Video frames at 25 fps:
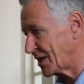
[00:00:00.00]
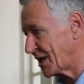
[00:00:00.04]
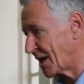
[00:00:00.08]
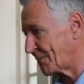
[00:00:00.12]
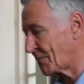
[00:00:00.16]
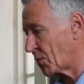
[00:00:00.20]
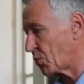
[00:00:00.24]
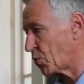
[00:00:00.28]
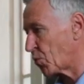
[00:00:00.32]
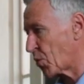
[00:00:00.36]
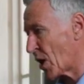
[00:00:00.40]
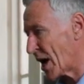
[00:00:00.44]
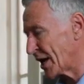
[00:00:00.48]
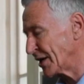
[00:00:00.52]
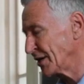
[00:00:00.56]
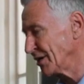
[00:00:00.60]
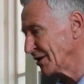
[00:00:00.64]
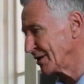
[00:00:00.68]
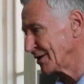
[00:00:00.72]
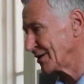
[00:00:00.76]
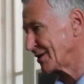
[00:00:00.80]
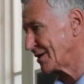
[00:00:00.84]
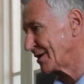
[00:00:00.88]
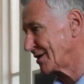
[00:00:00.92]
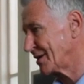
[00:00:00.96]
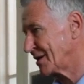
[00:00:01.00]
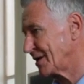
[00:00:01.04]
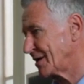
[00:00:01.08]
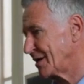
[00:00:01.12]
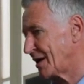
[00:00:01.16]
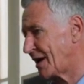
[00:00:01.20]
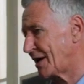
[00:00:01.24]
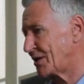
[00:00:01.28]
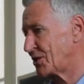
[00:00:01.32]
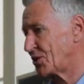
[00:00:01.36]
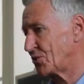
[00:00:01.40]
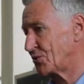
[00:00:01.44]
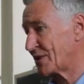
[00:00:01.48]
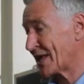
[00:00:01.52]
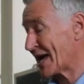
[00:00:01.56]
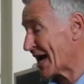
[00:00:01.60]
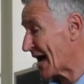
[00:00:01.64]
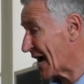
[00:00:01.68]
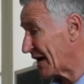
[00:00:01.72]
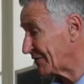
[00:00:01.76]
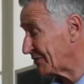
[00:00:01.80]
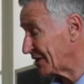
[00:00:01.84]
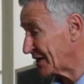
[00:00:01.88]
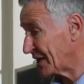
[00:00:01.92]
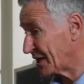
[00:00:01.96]
Number one, do they
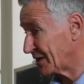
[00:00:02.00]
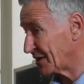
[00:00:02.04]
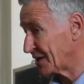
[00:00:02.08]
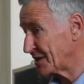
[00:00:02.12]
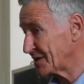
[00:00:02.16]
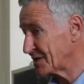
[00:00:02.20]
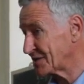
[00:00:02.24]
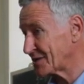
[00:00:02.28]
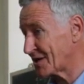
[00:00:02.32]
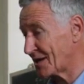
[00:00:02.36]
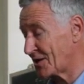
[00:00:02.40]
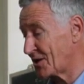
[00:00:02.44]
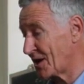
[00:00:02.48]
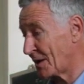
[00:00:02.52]
have an illness?